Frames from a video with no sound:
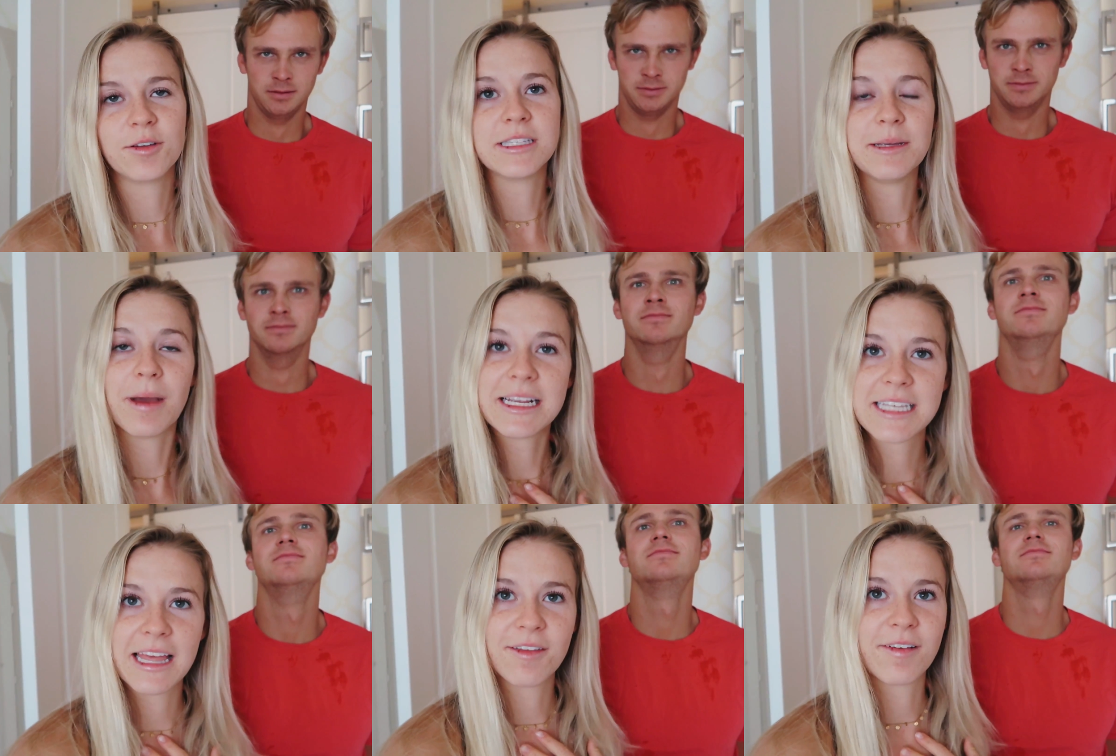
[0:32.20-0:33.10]
Speaker 1: go see
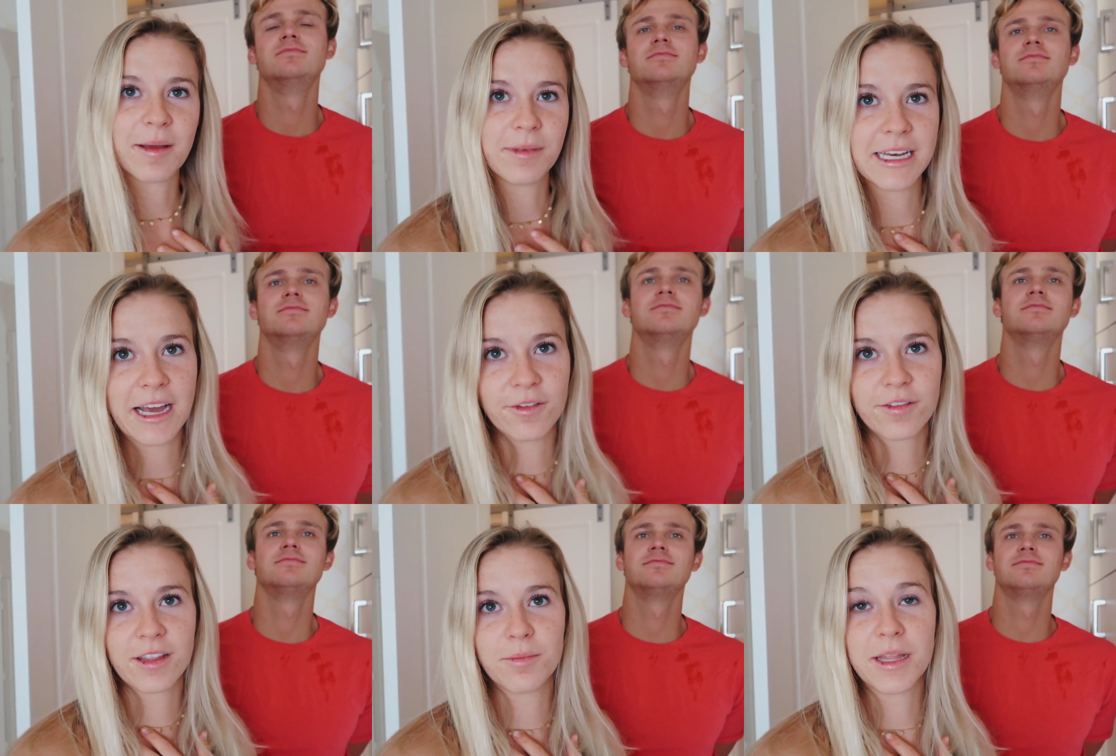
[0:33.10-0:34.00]
my side of the family
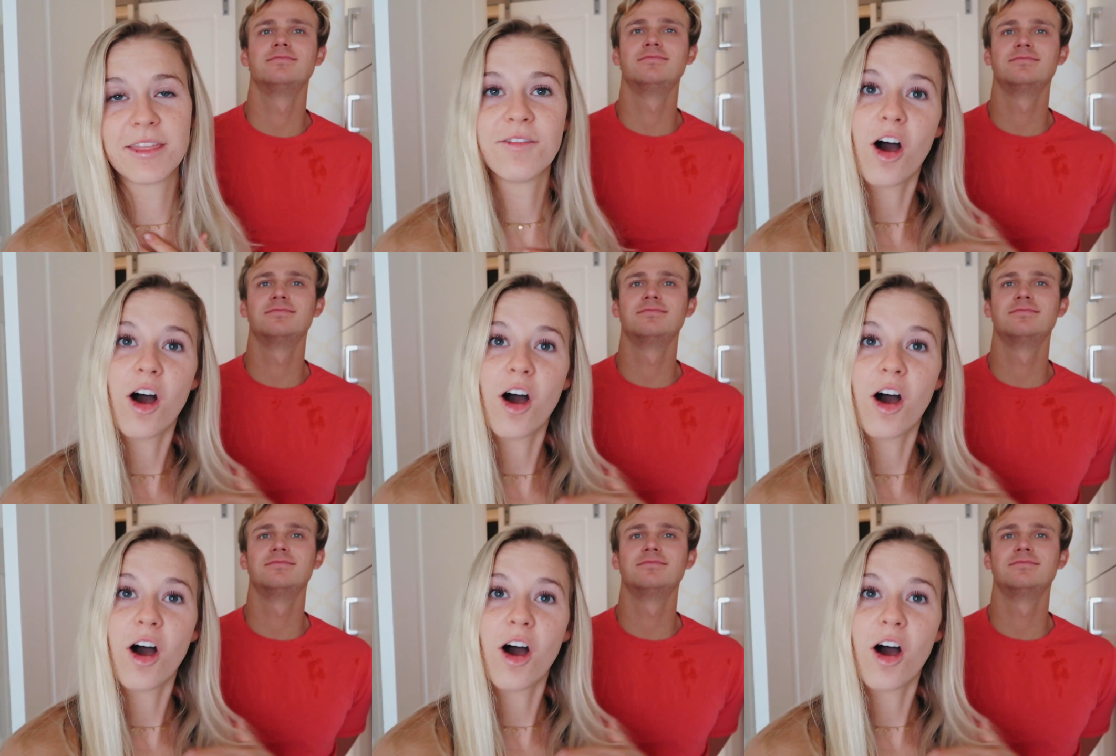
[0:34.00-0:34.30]
now for the month of